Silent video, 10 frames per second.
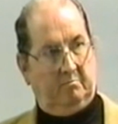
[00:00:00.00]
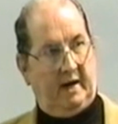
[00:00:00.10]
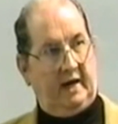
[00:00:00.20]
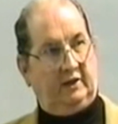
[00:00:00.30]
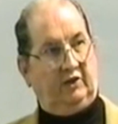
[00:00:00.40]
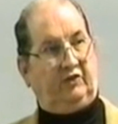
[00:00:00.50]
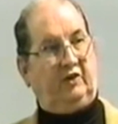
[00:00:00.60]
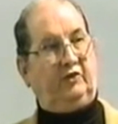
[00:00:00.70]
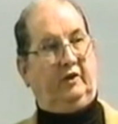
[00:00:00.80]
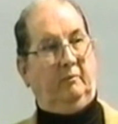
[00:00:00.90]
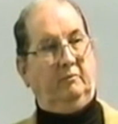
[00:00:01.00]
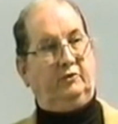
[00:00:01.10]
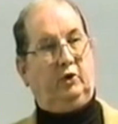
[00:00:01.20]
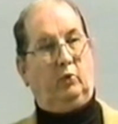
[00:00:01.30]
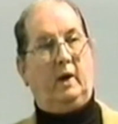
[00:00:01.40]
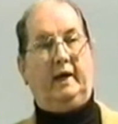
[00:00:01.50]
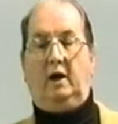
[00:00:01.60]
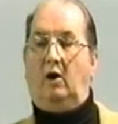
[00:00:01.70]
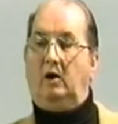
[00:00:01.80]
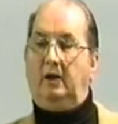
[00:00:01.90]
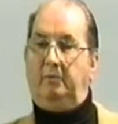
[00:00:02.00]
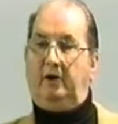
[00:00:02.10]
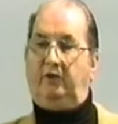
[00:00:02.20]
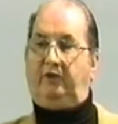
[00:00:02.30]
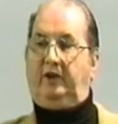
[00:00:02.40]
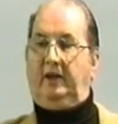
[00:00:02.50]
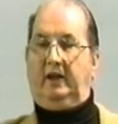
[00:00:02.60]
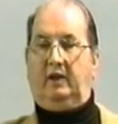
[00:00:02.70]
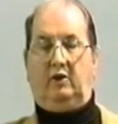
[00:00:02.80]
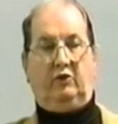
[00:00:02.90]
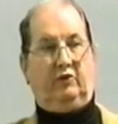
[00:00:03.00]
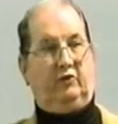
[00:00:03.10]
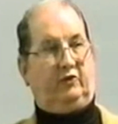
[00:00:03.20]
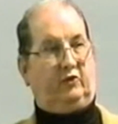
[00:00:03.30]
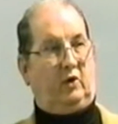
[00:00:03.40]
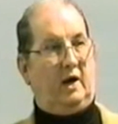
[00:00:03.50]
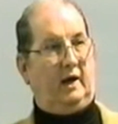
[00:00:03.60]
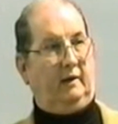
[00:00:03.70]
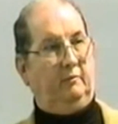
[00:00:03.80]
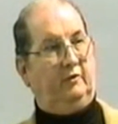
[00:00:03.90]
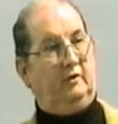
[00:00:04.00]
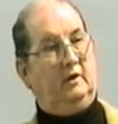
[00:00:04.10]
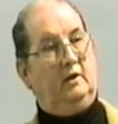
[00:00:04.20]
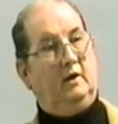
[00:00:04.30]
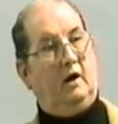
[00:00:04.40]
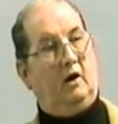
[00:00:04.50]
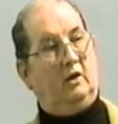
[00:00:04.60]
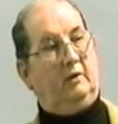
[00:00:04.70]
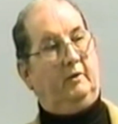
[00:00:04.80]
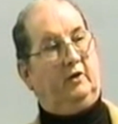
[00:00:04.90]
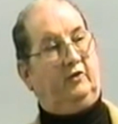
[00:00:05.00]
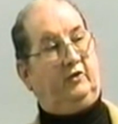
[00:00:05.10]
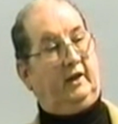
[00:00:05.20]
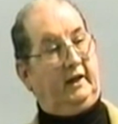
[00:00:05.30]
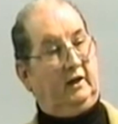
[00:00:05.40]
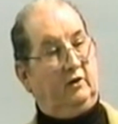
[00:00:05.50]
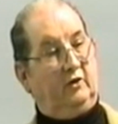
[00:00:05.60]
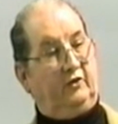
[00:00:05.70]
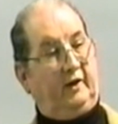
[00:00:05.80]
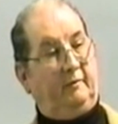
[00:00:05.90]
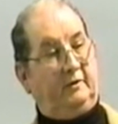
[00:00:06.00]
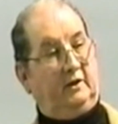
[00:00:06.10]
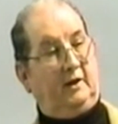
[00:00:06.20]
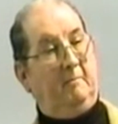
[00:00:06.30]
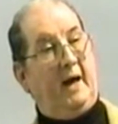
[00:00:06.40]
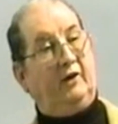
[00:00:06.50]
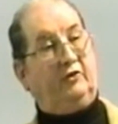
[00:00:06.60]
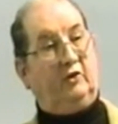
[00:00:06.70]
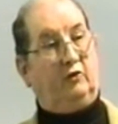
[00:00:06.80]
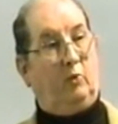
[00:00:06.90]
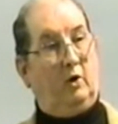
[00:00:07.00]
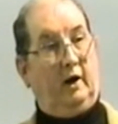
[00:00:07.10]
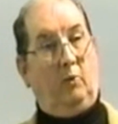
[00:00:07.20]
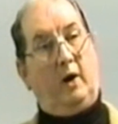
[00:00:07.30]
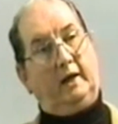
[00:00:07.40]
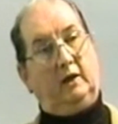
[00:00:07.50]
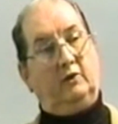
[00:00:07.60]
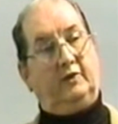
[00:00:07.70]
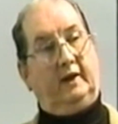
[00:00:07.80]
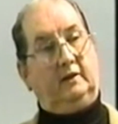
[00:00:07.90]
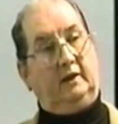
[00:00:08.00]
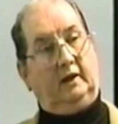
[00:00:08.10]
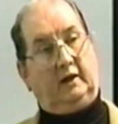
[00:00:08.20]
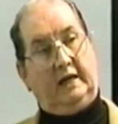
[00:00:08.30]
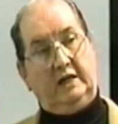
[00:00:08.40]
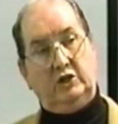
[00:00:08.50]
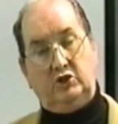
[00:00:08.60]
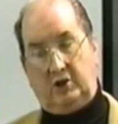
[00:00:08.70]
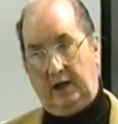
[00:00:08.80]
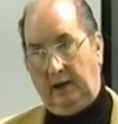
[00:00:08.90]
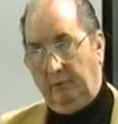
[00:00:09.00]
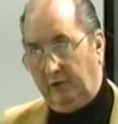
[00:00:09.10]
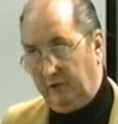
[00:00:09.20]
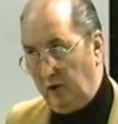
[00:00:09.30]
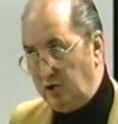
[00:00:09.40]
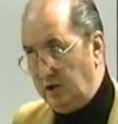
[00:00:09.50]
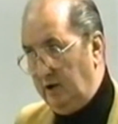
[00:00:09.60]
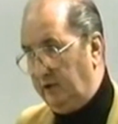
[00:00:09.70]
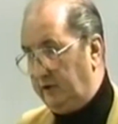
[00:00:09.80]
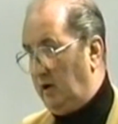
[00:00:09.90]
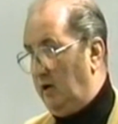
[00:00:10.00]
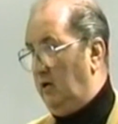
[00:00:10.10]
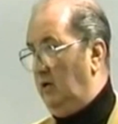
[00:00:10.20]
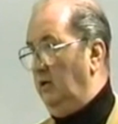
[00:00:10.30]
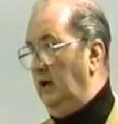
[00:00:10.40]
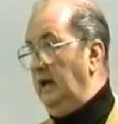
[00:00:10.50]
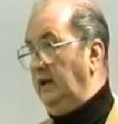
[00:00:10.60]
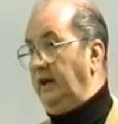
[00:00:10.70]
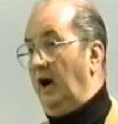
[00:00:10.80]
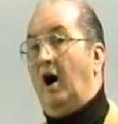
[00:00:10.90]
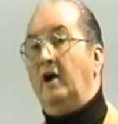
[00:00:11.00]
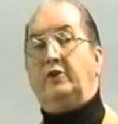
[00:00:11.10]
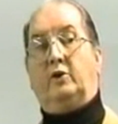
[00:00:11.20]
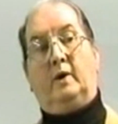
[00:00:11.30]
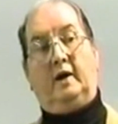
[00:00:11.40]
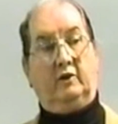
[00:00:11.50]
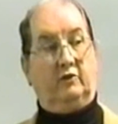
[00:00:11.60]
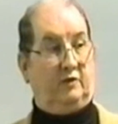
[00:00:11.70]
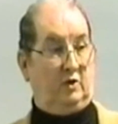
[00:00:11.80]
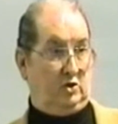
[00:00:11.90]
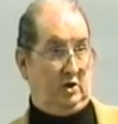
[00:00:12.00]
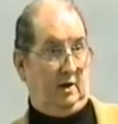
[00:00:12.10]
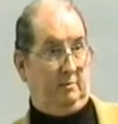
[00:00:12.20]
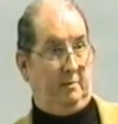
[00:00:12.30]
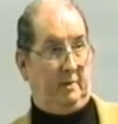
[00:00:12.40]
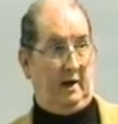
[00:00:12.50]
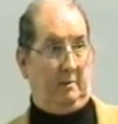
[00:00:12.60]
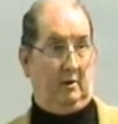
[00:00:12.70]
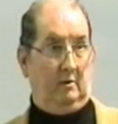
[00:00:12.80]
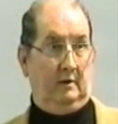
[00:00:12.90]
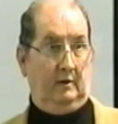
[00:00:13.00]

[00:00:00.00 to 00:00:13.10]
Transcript: by the system to write all of their silly little scribes, all of their silly little stuff that the masters wanted. Why do you think the King James Version is called the authorized version of the Bible?